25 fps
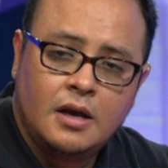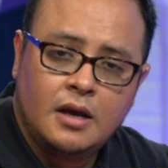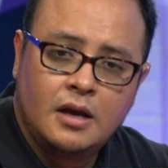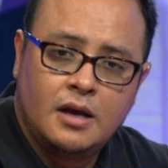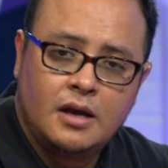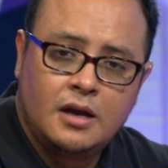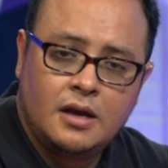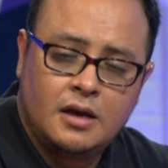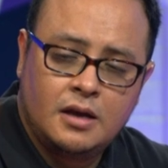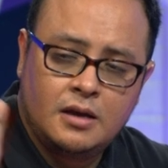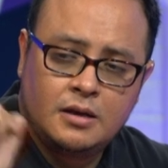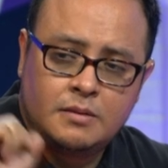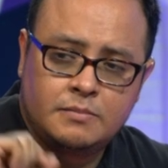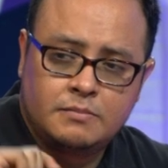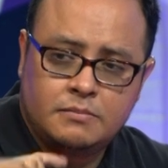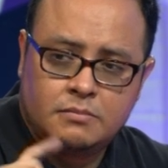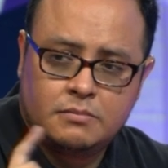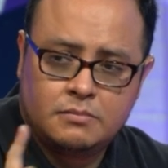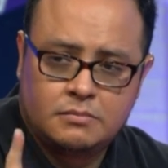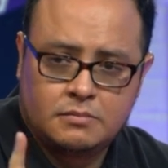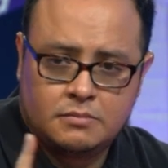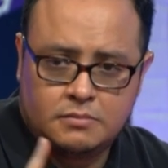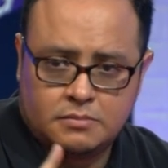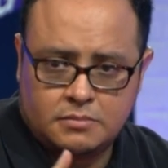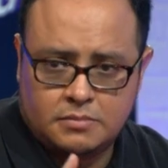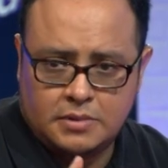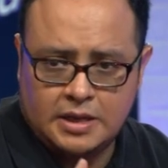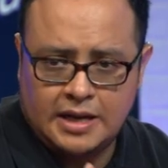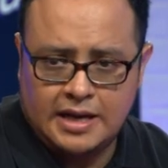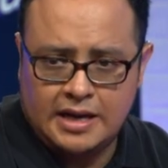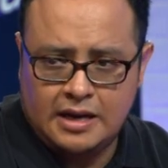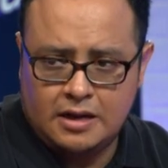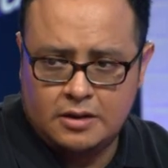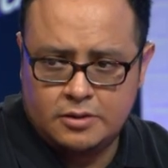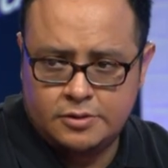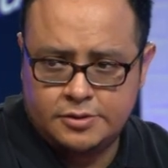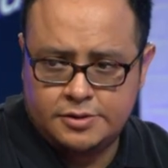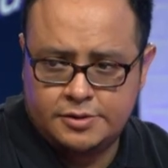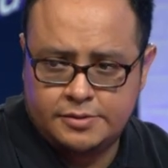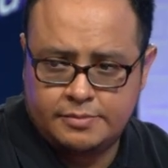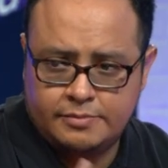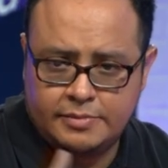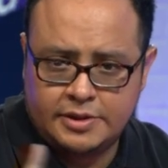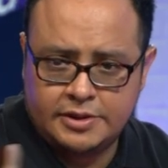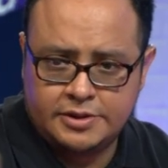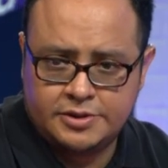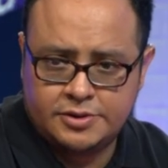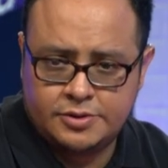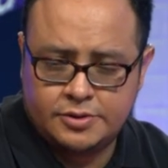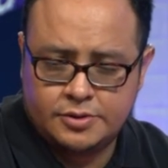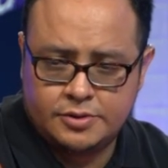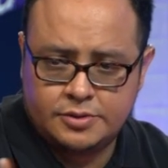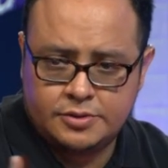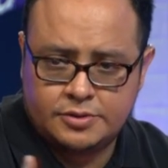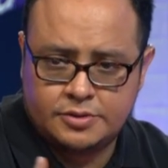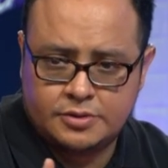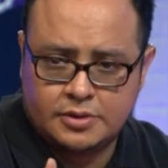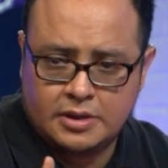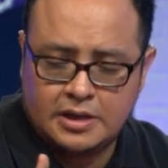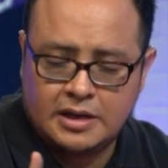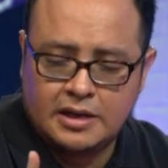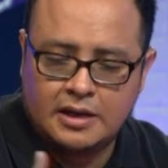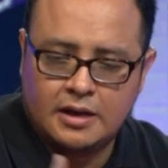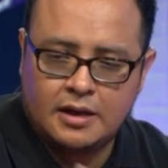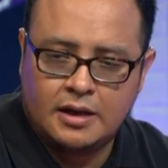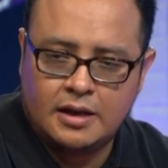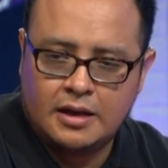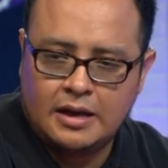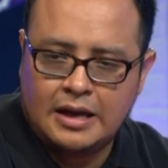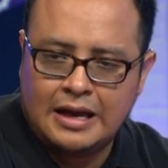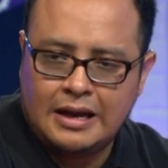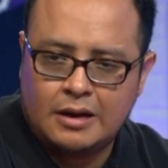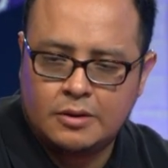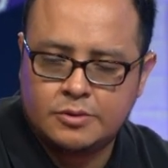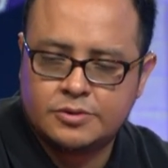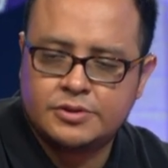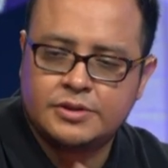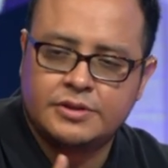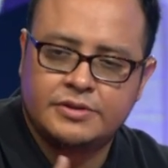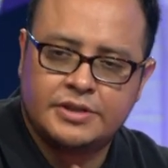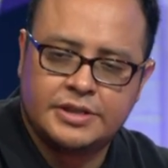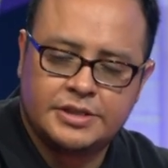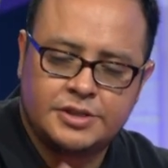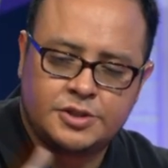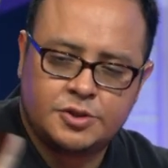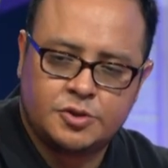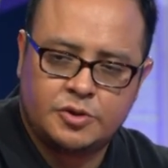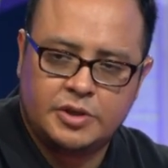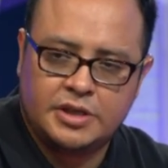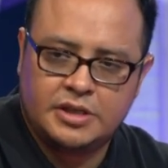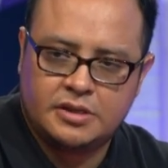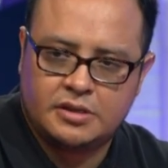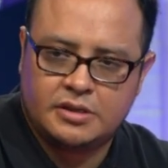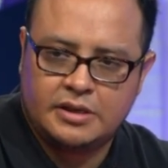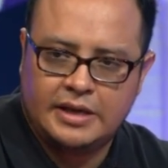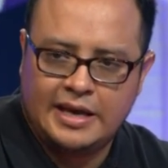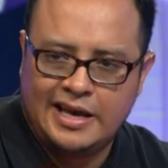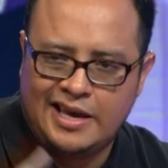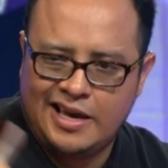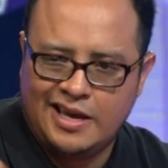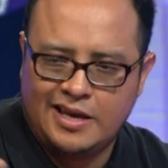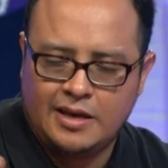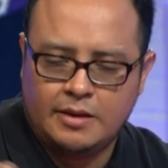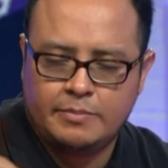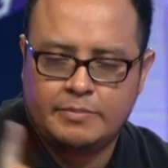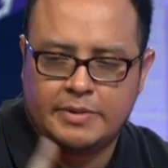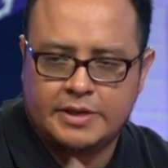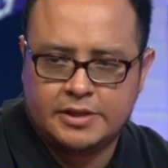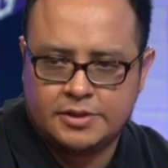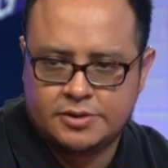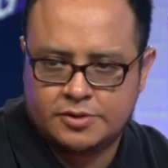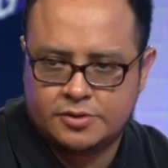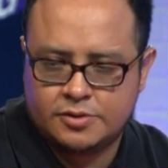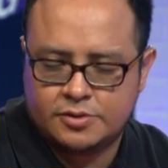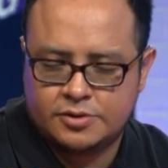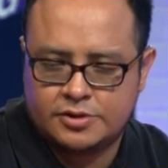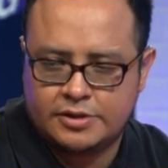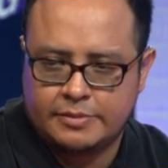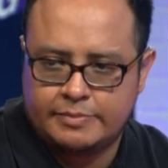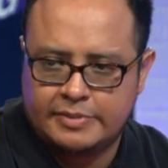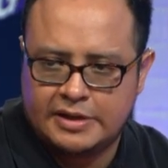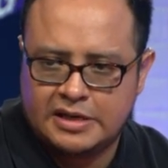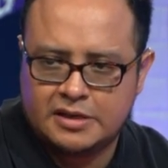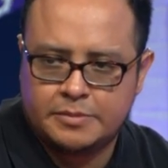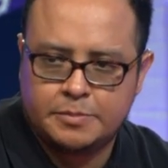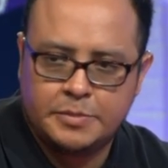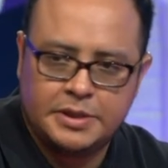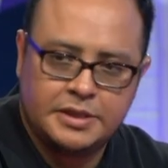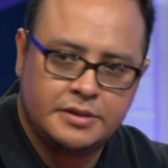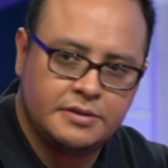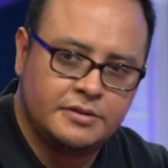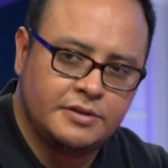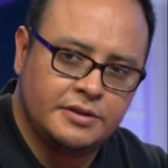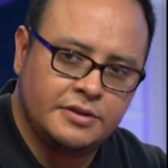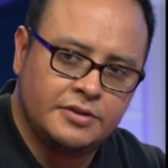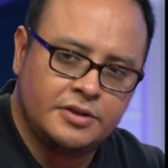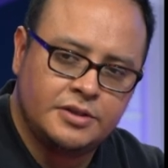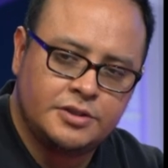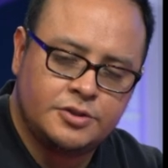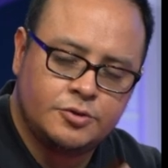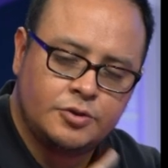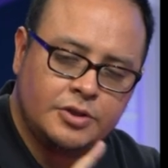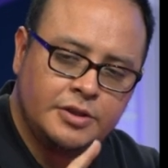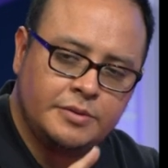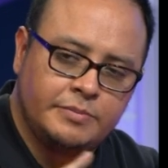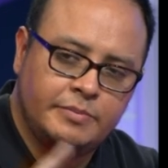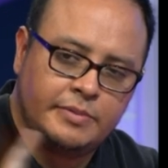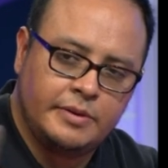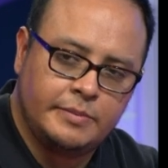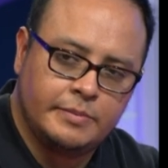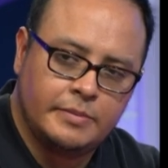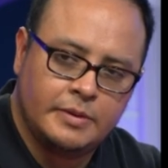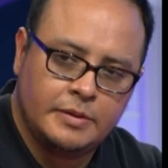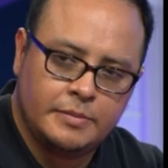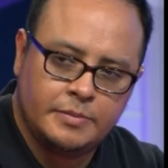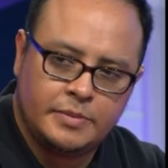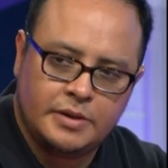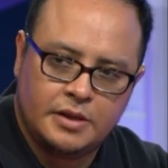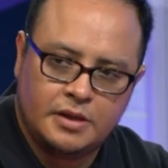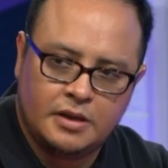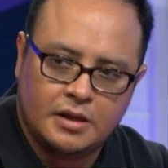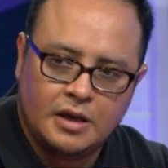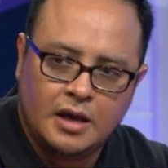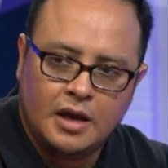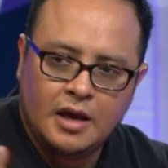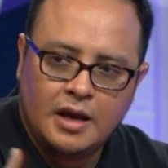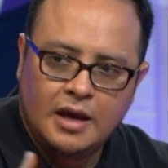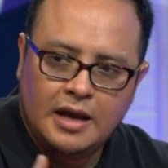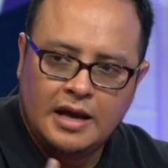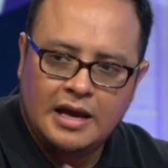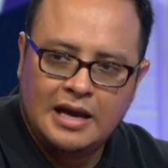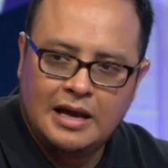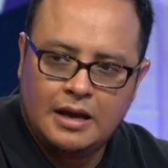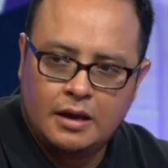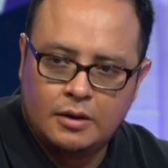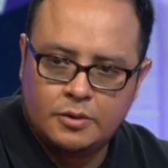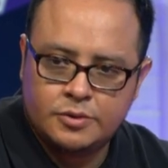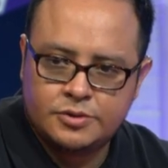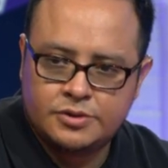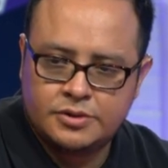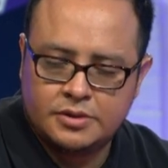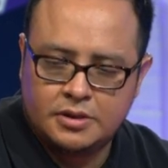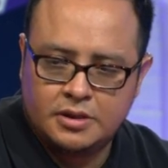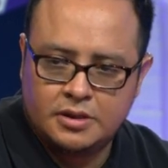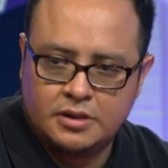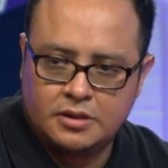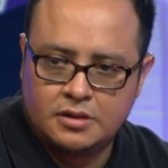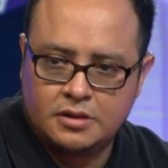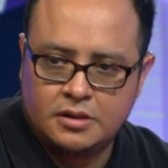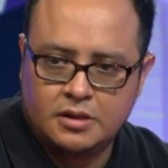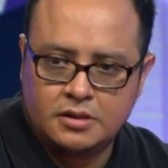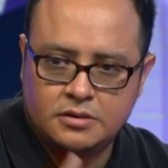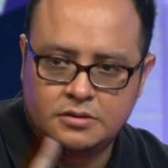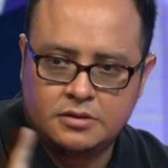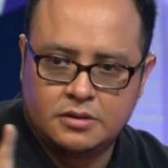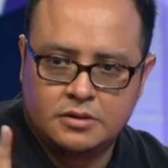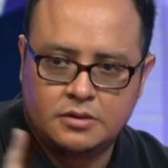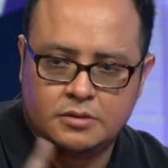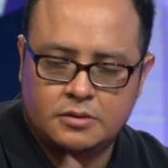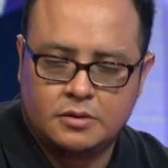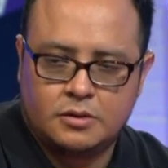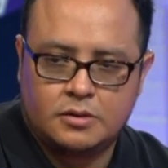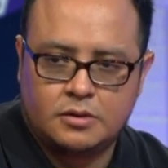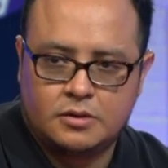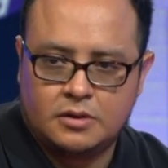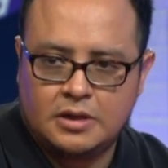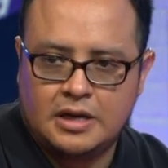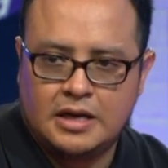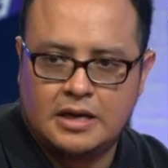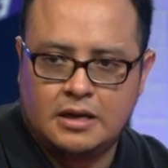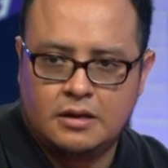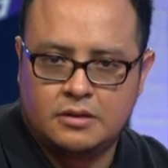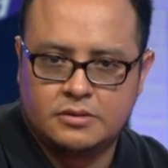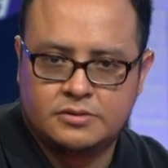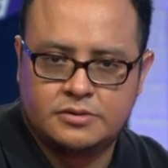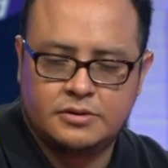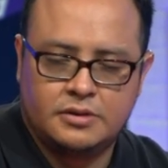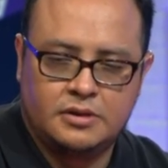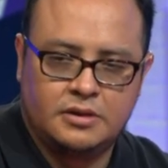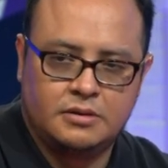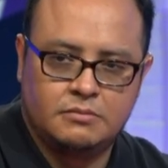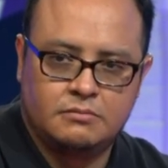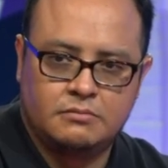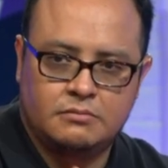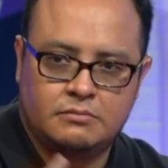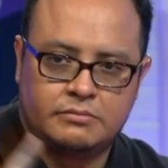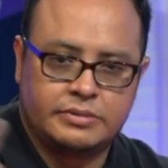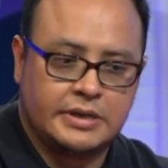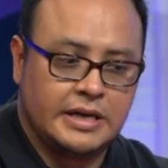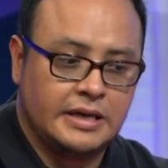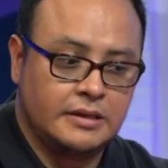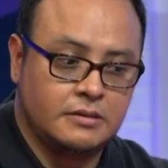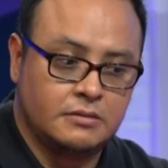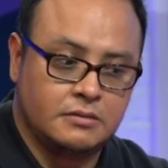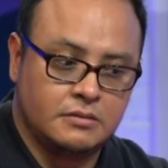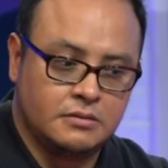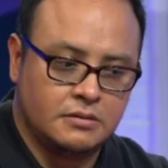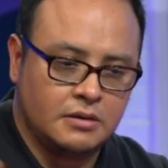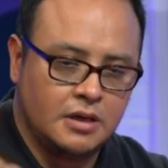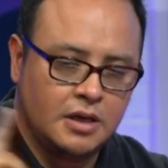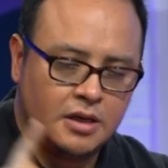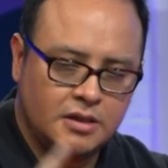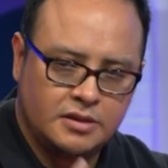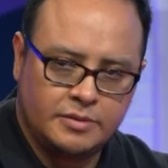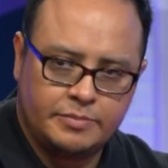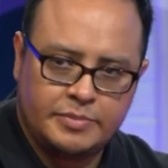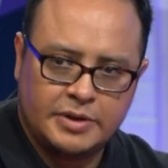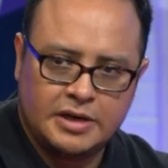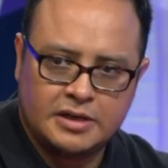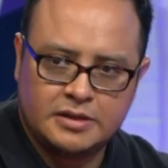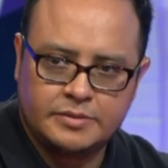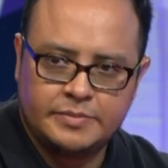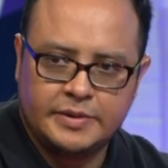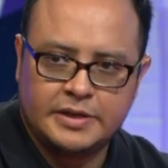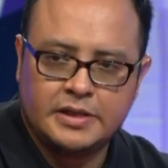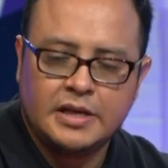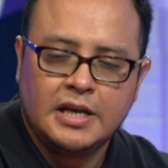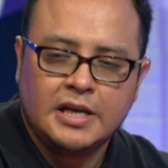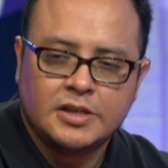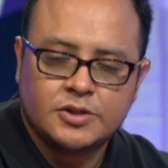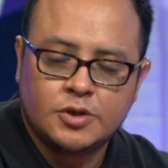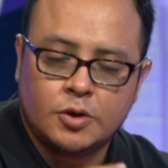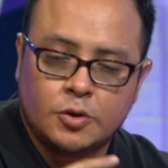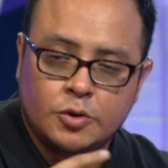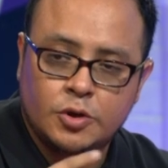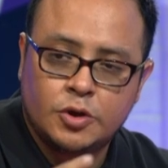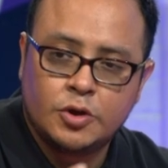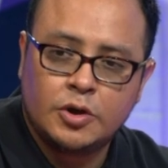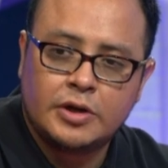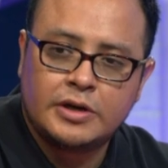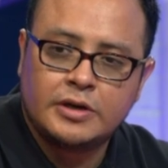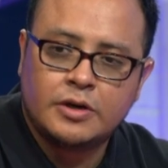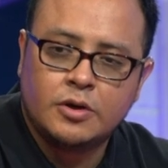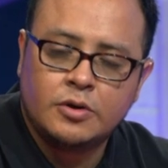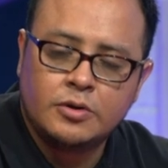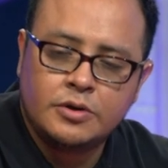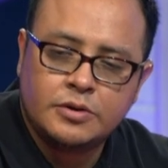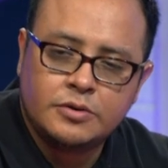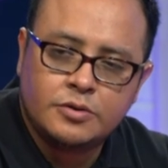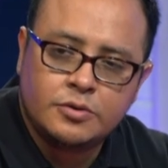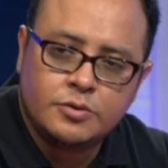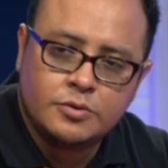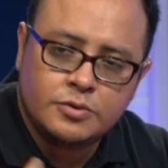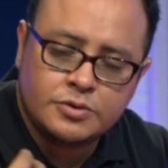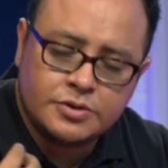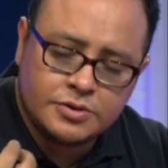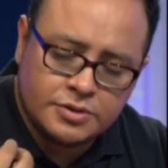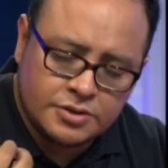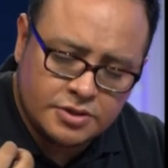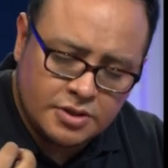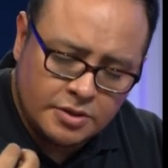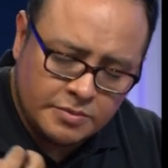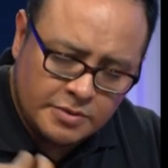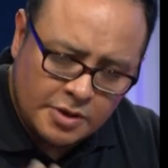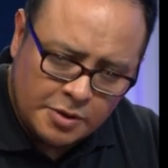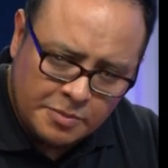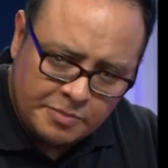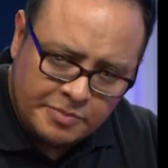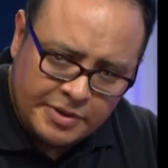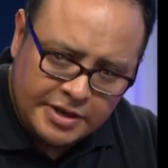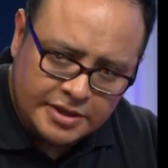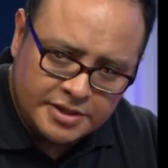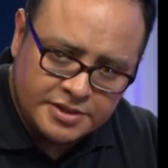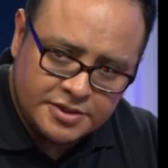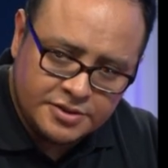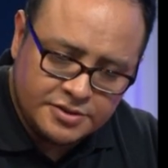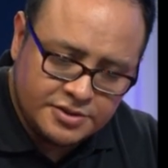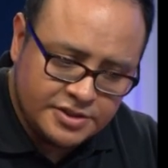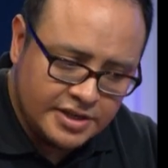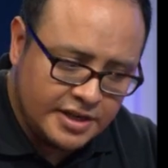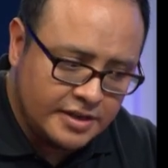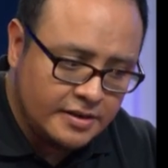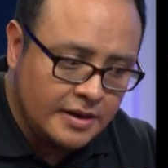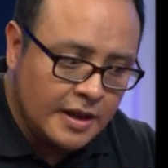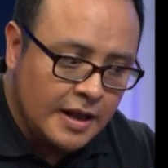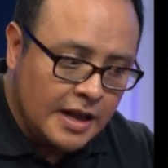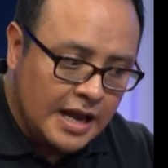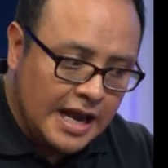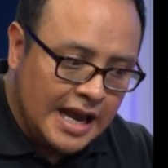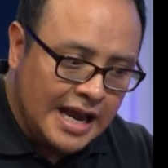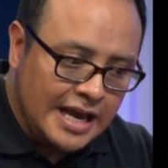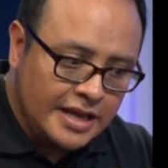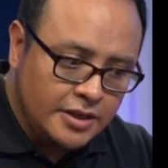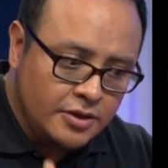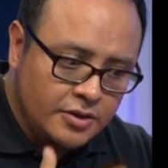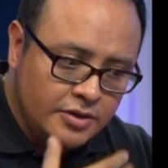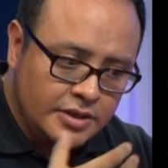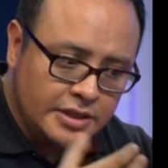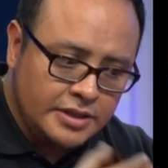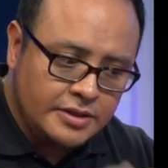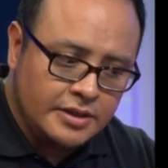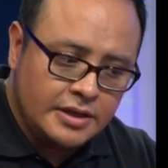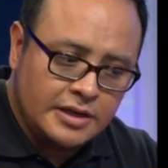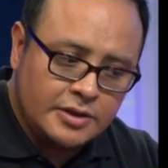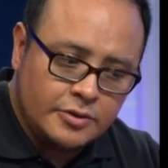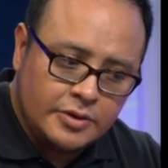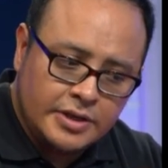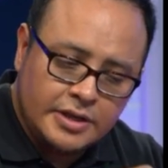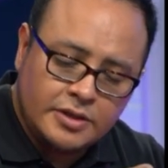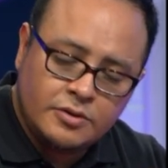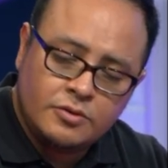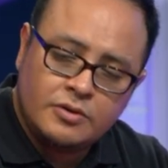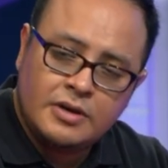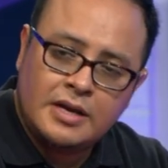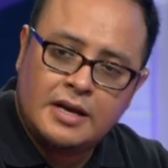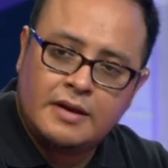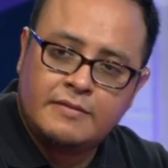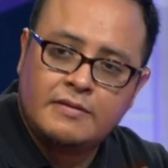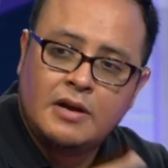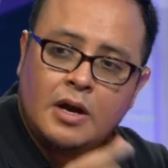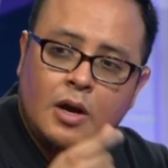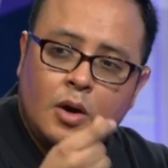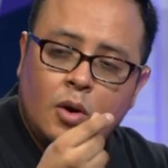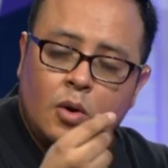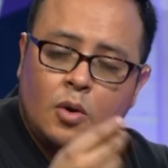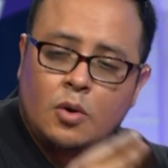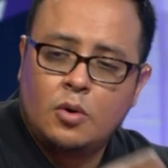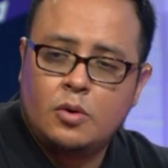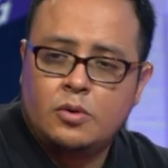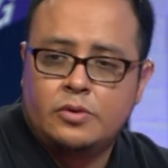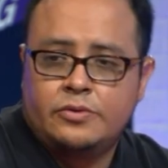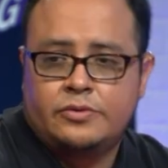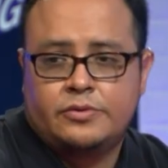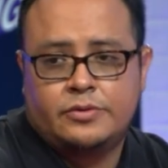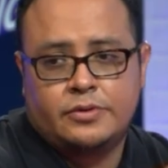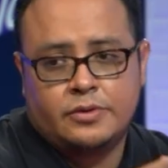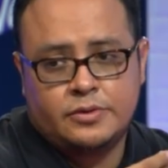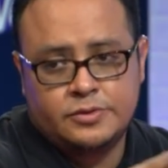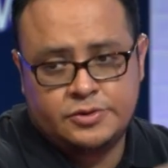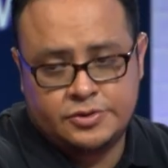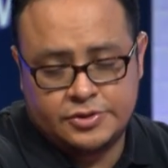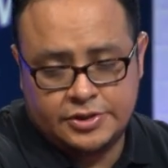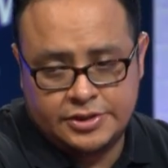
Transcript: Uh, House versus uh, house in the street A versus department in the street B, B. House in London or house in Brighton. Department. So you are going to do some comparisons there, and you need already to have all those